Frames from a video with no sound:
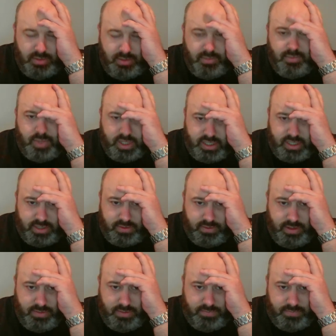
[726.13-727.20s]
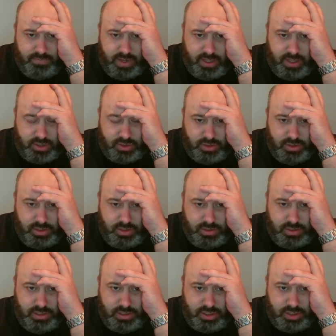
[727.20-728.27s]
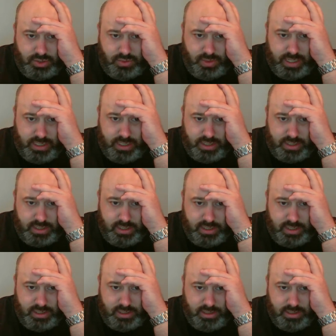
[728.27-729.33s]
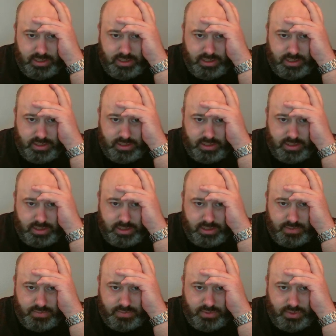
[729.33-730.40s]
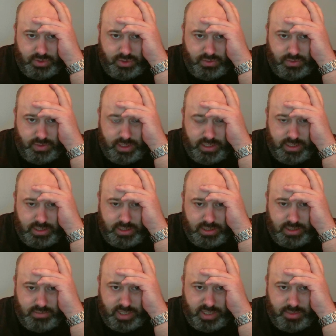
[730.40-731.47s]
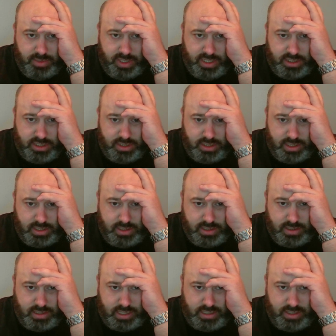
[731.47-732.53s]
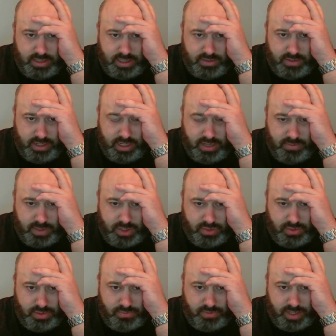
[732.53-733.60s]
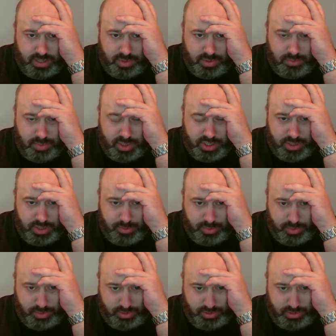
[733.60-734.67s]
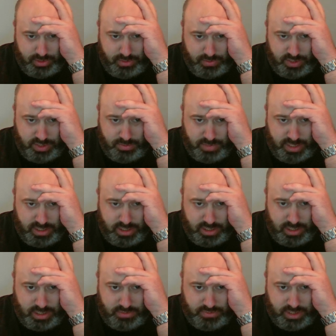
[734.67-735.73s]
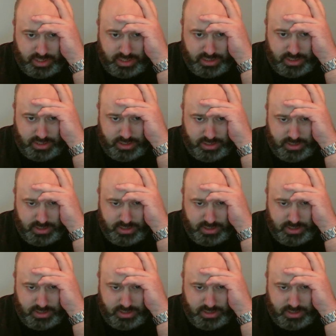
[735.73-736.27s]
but it's too hasty. It feels too hasty. Maybe he's. I think he wants to develop the bishop, which makes a lot of sense.